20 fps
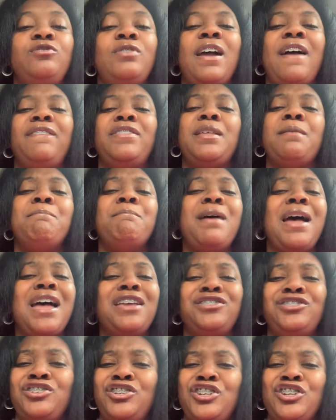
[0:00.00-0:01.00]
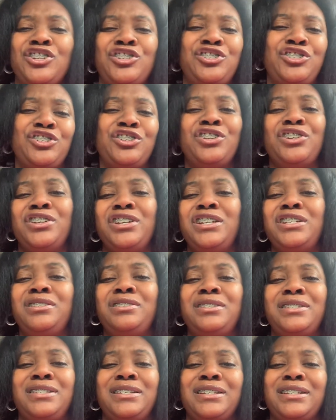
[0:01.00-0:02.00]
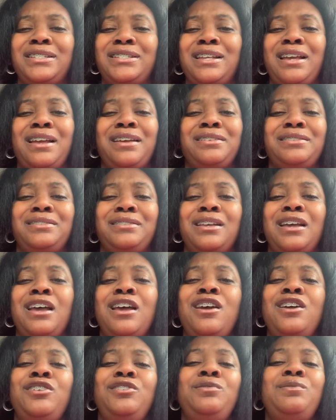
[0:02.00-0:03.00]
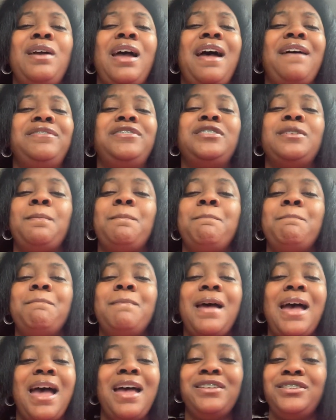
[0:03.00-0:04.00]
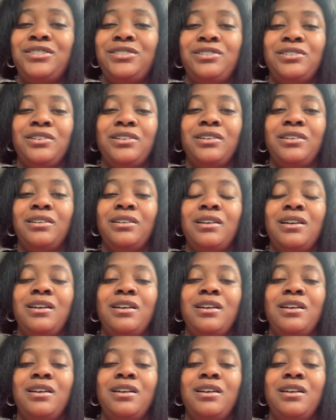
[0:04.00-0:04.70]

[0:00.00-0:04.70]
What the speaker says: You have to master your journey to success. You have to master,